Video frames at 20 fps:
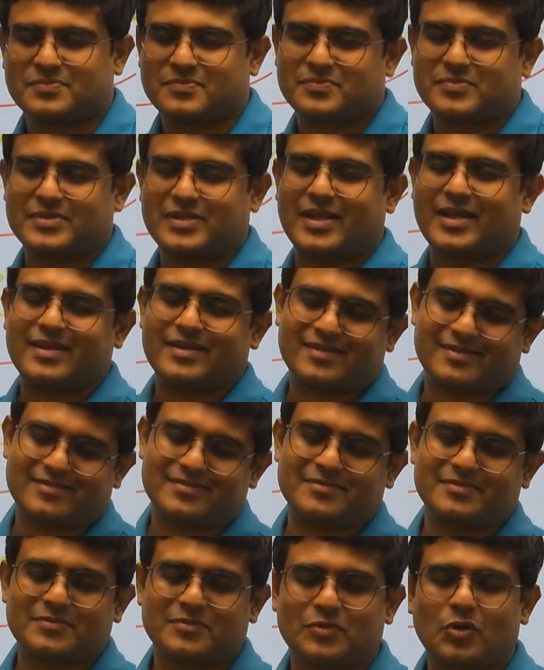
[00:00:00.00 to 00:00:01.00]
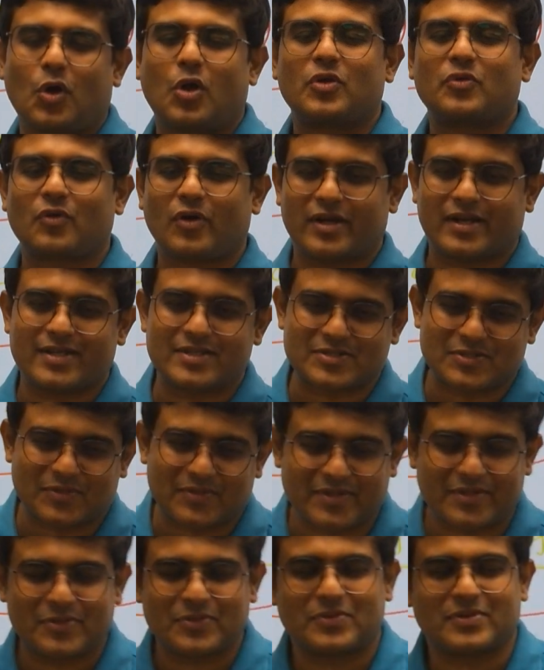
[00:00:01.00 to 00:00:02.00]
like non-violence. Okay,
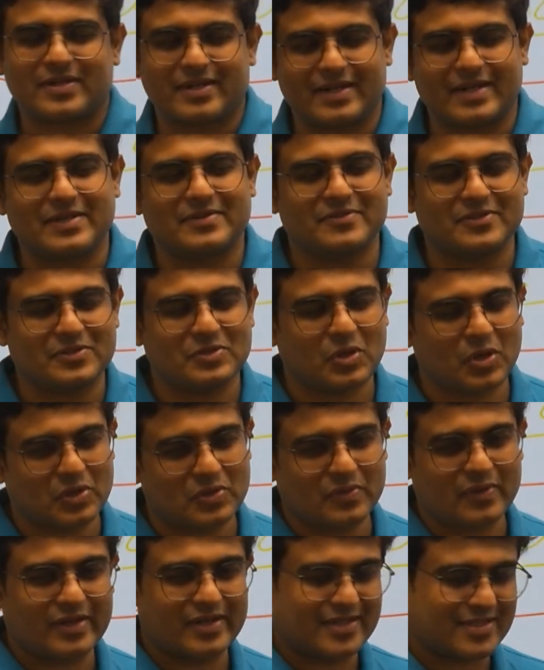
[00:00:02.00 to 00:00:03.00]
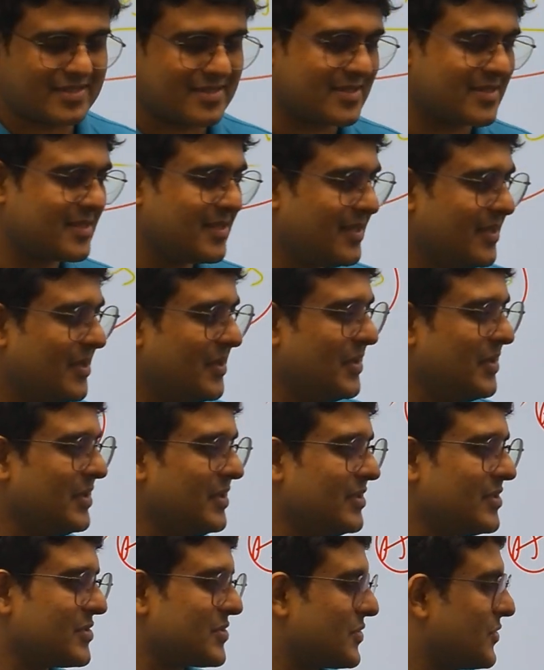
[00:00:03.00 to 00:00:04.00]
you connect with non-violence.
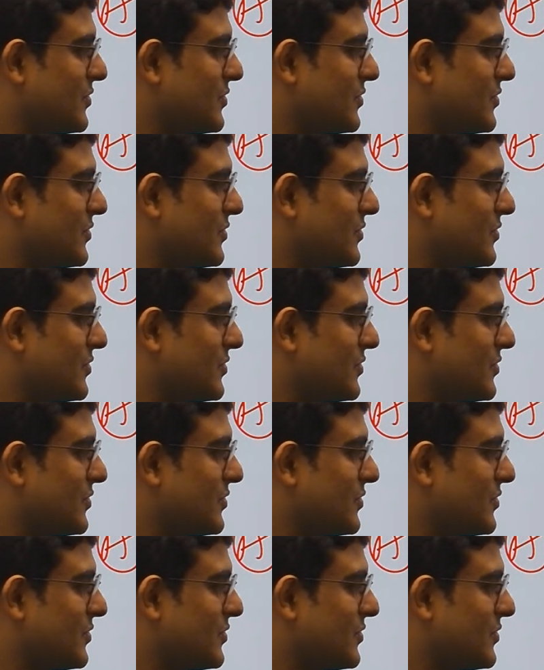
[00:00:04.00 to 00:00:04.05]
So